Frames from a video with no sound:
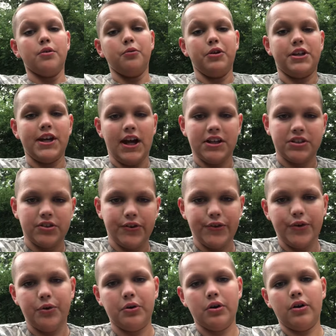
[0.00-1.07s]
We cast the
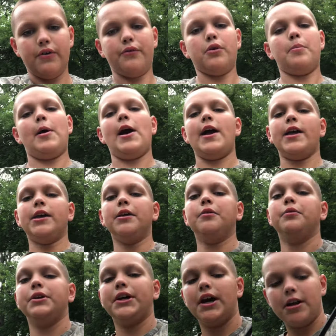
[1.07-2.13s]
lure overbite and
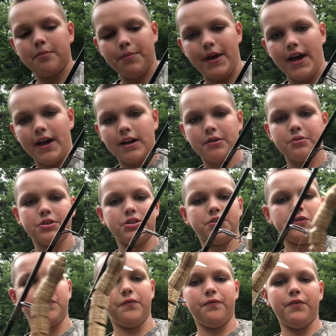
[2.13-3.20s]
we got it back, which
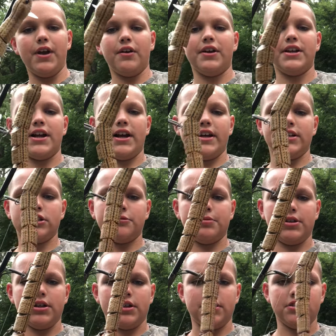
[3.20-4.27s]
is very nice
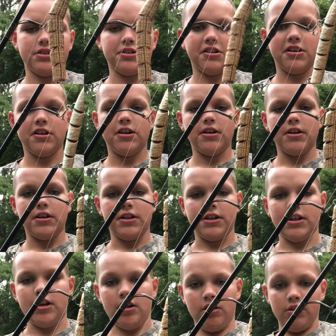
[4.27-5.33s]
because,
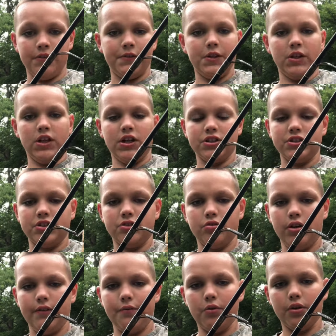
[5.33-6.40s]
you know, if you lost a
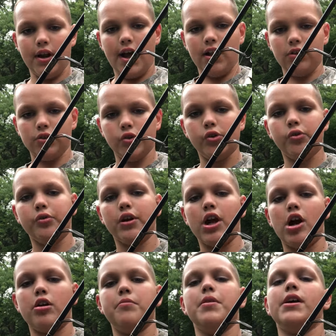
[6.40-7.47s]
$24 lure,
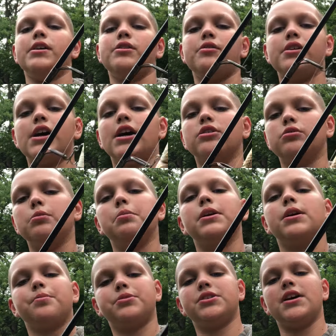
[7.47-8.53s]
I'd bet you guys would
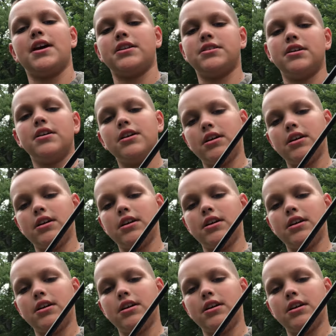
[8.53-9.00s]
be upset.